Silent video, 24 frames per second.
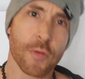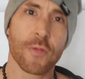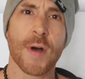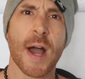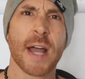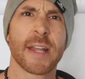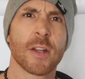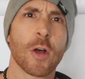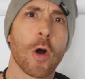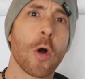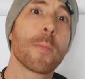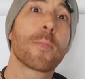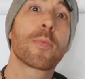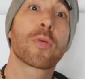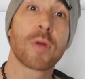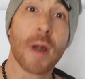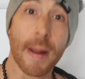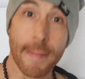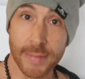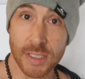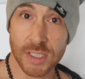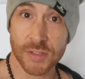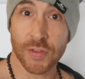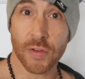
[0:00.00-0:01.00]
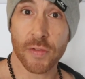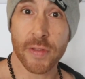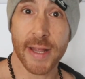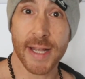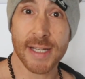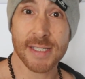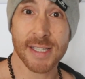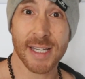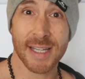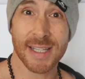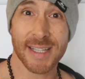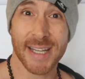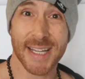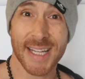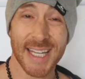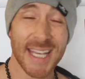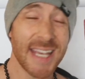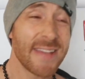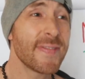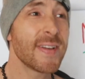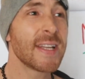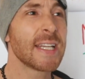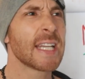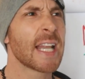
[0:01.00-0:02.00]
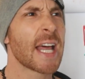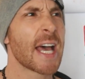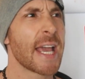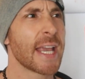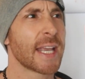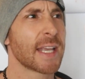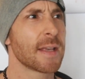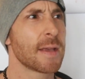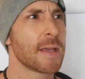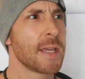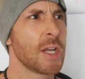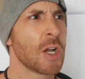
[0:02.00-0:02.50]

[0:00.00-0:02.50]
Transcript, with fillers: find, the whole premise for this, even like,